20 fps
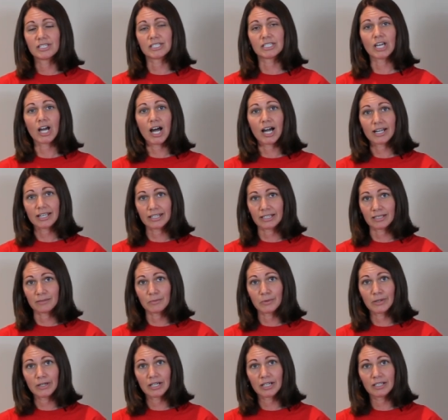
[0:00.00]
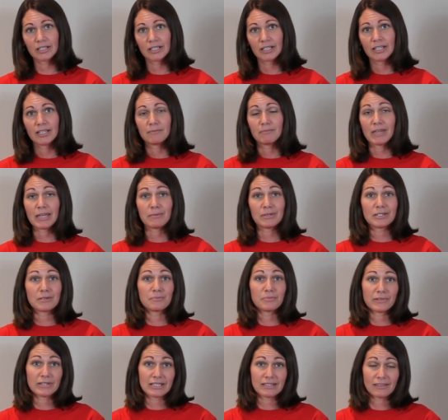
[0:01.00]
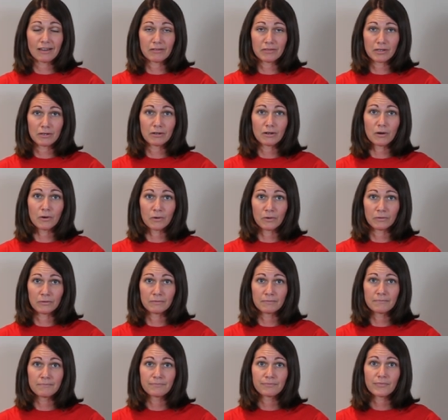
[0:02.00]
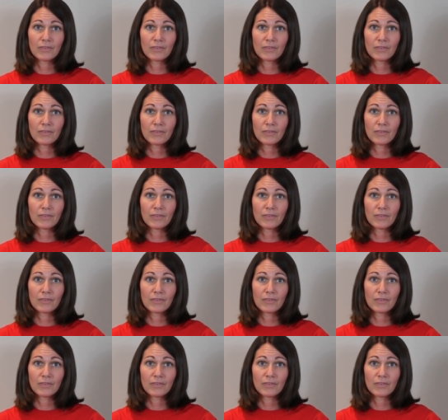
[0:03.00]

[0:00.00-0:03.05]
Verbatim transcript: to talk anymore, maybe to breathe on their own.